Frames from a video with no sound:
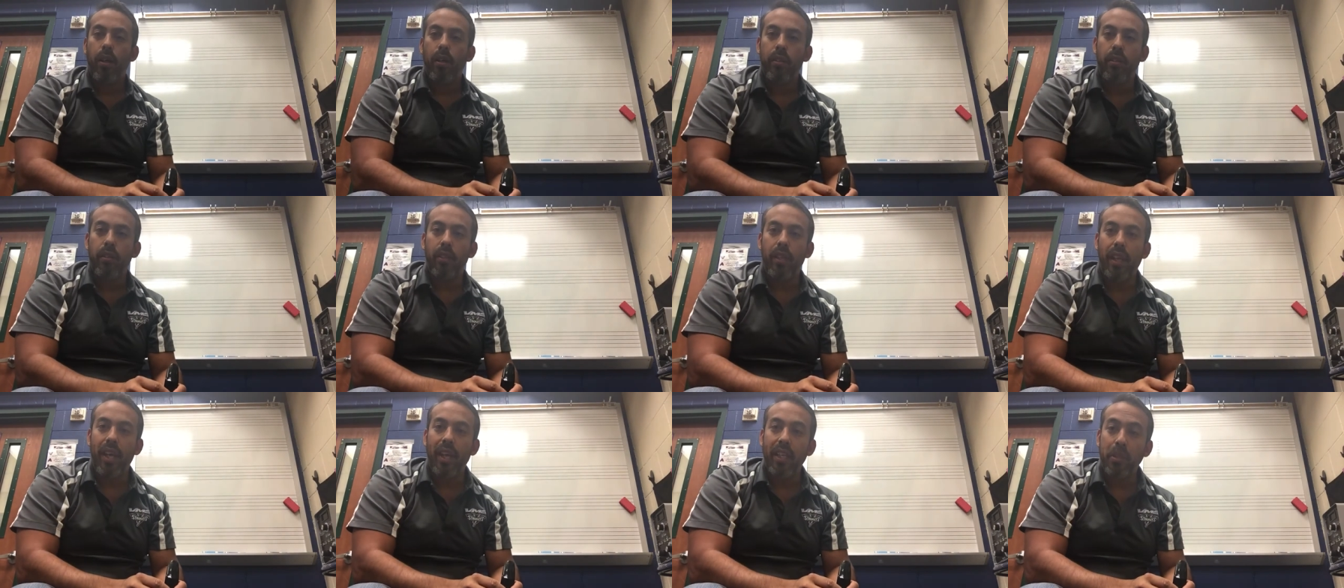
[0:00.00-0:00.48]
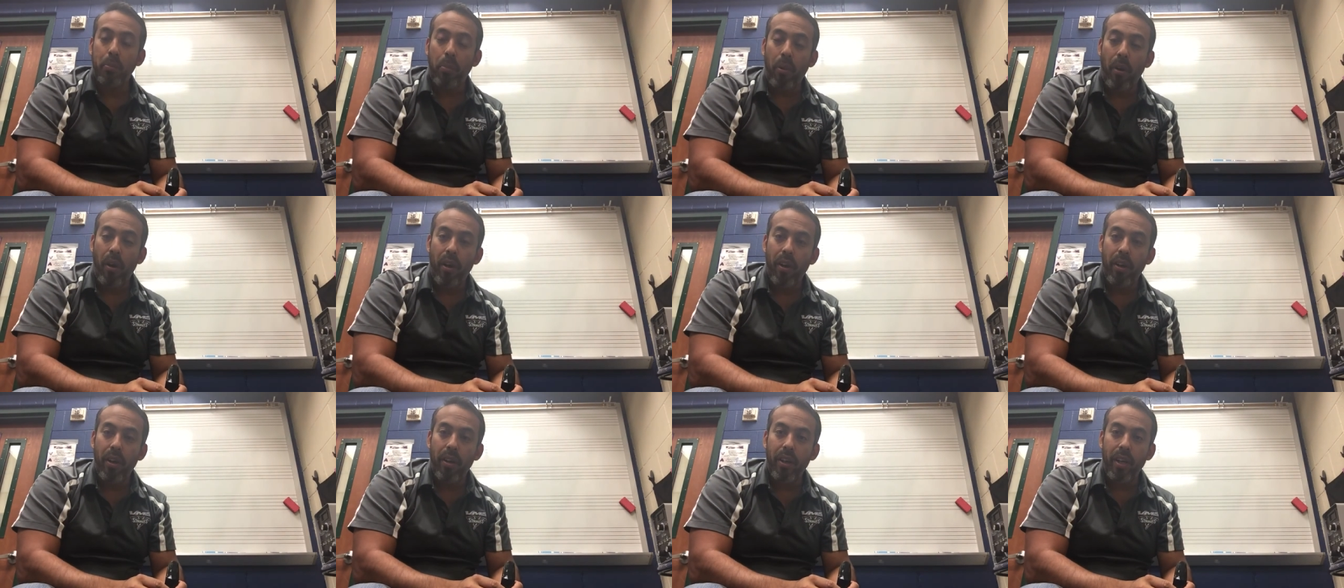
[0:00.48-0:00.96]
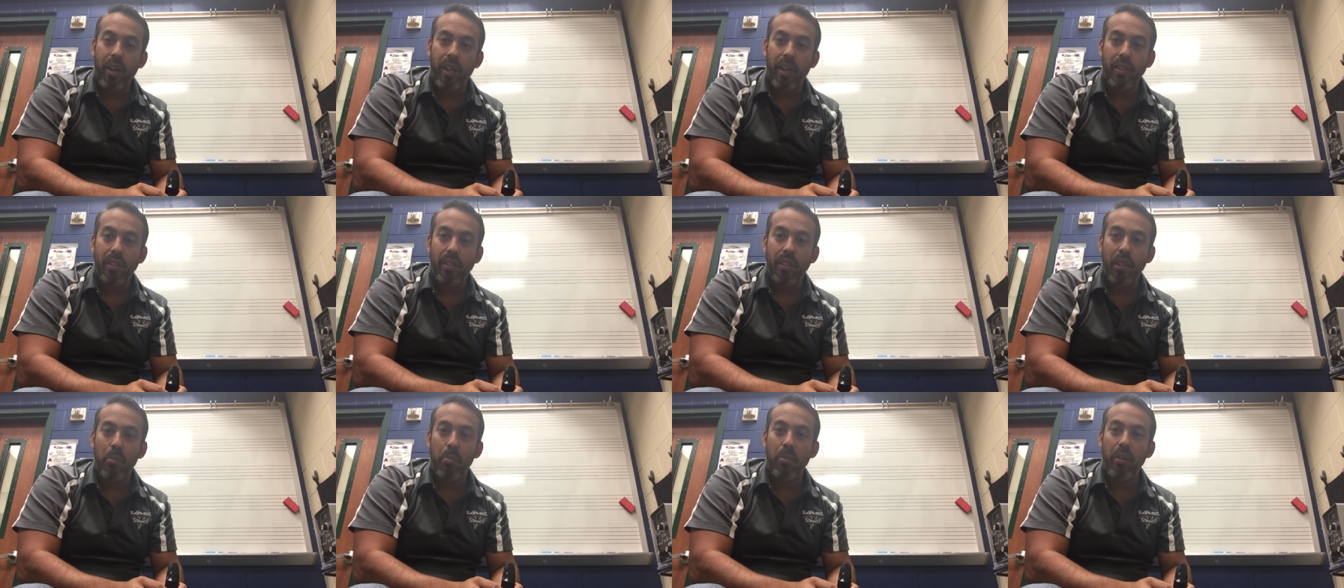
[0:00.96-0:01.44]
The next part in
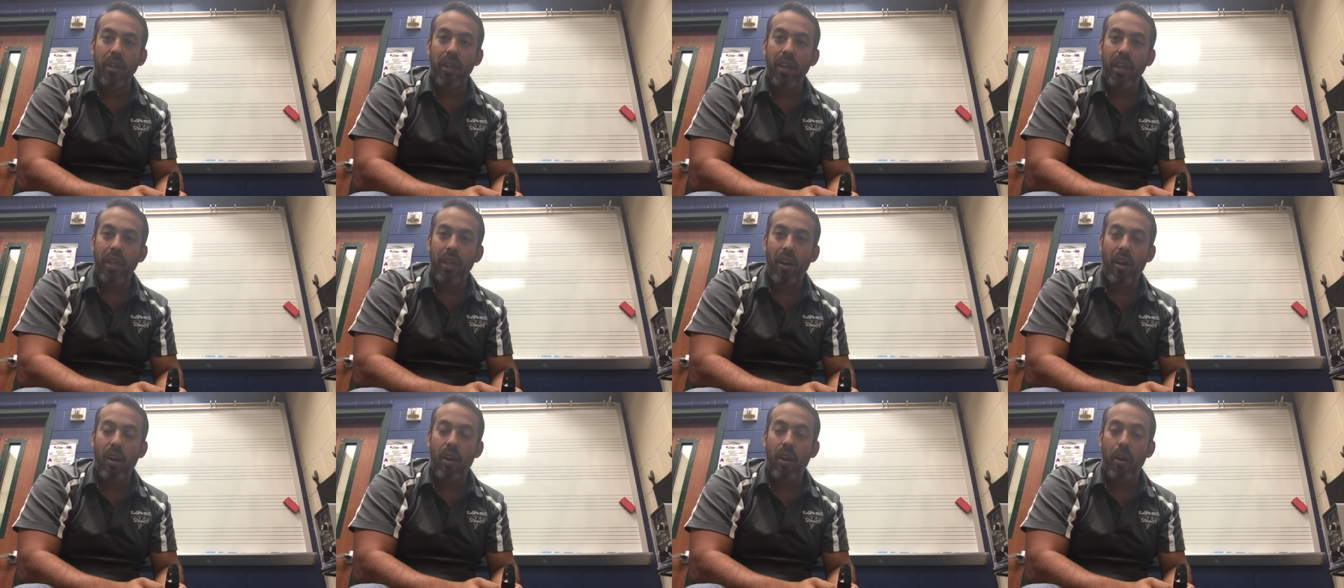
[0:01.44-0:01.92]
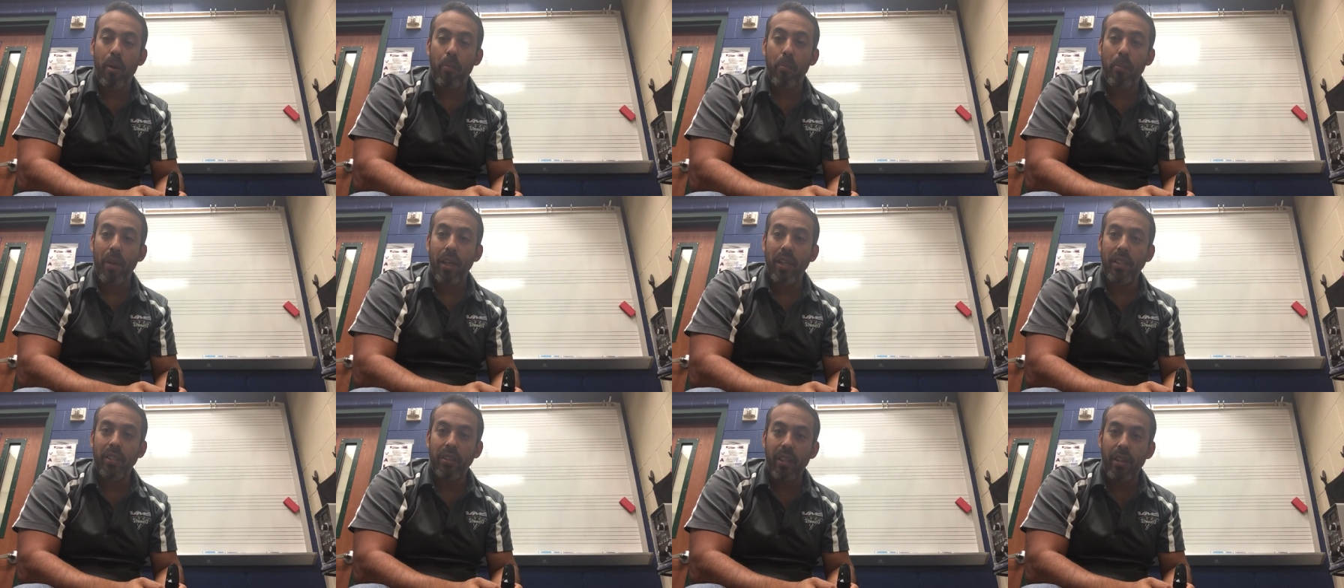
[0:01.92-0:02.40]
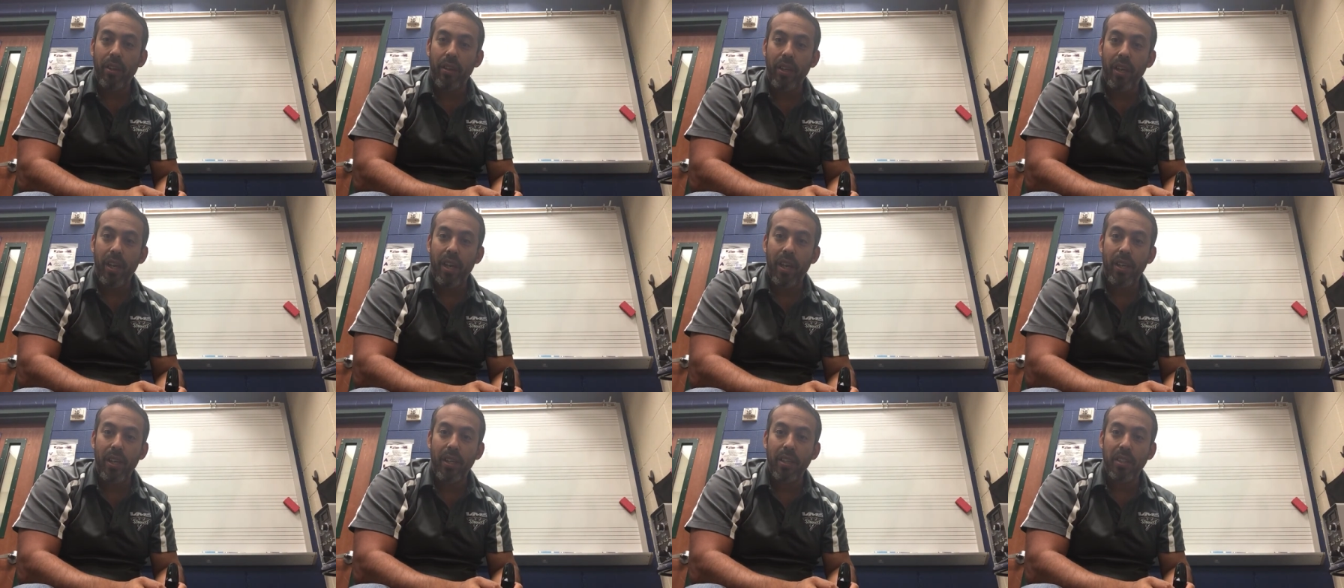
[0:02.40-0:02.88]
assembling our bass
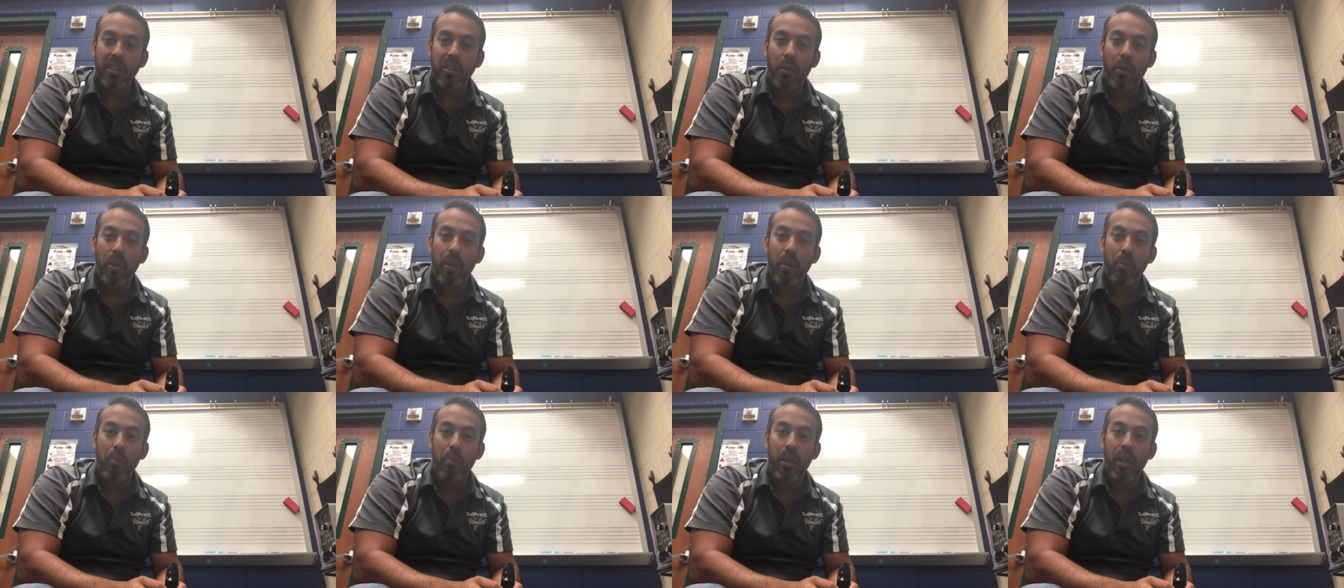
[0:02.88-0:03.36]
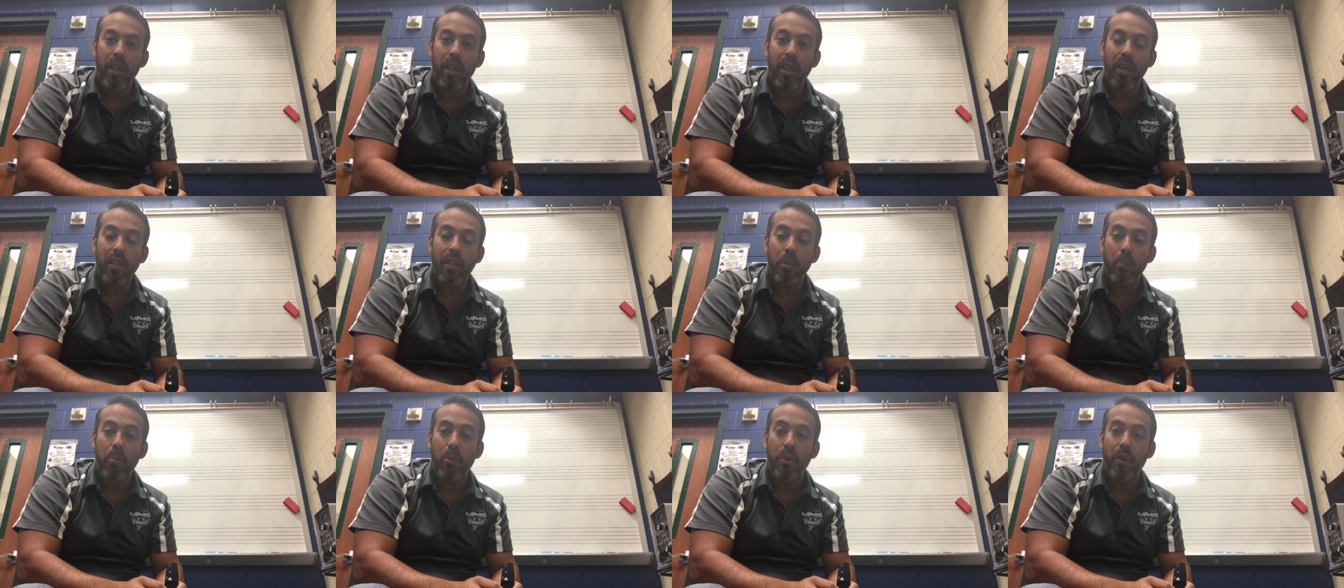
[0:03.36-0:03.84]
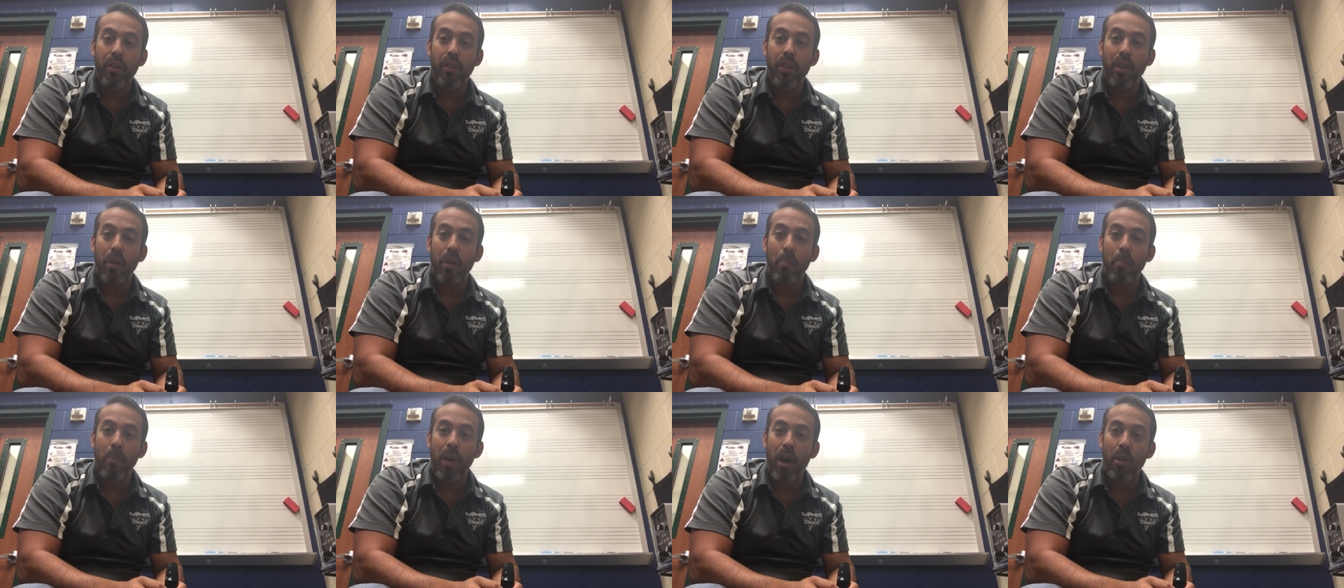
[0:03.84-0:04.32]
clarinet is going to be to put the
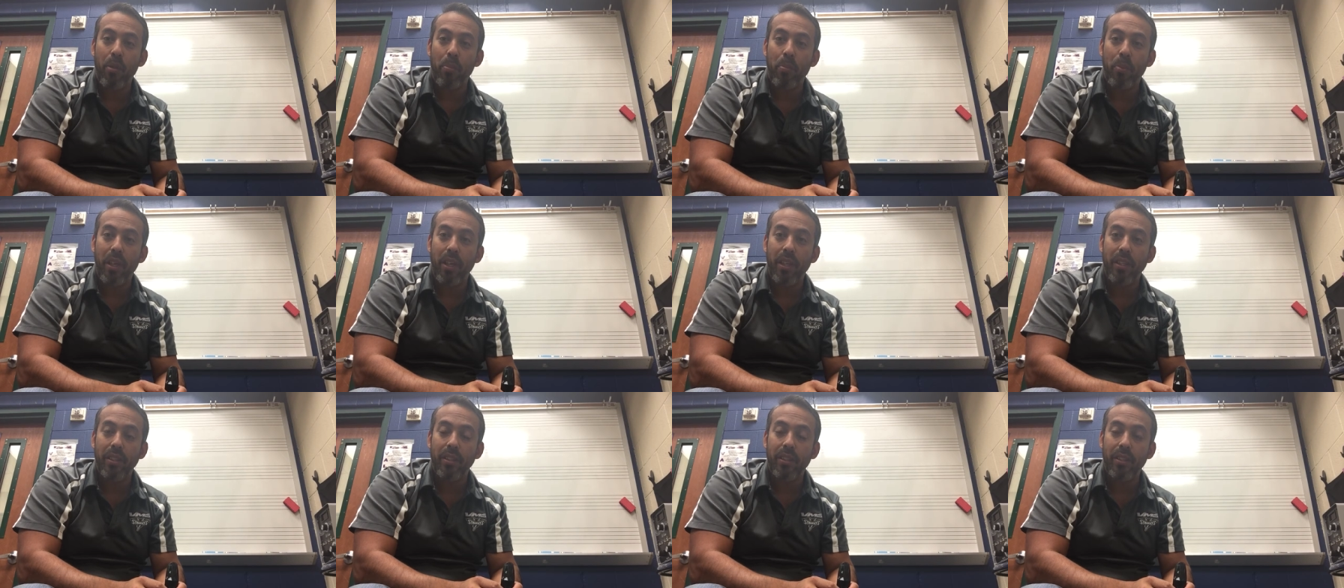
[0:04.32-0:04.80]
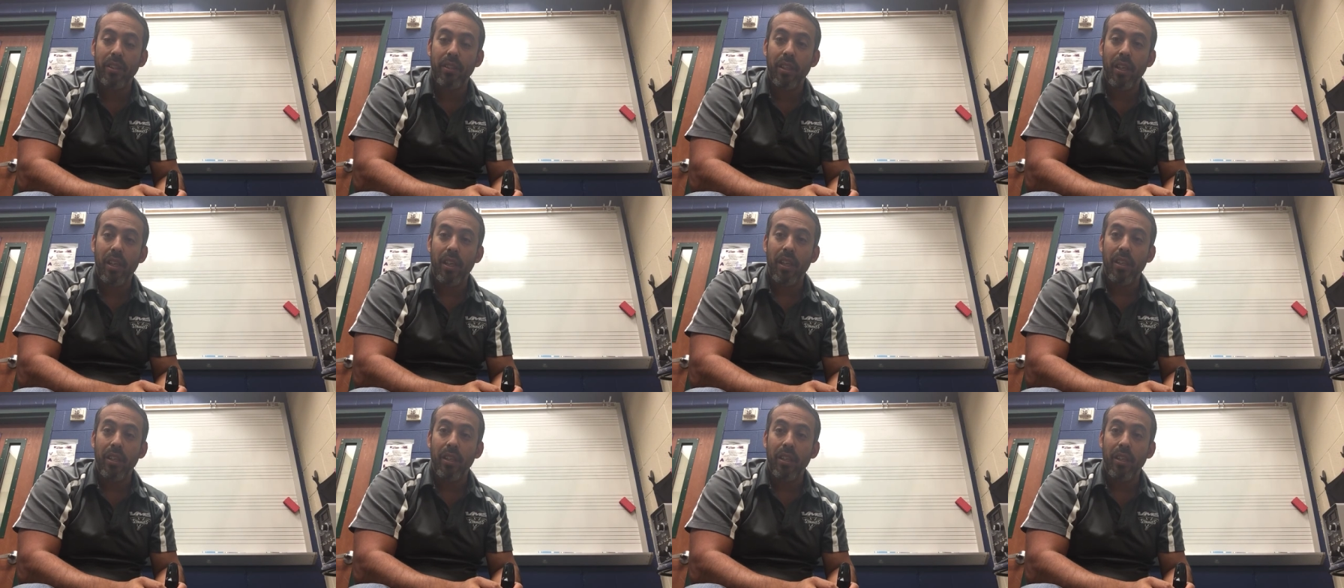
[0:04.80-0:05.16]
mouthpiece,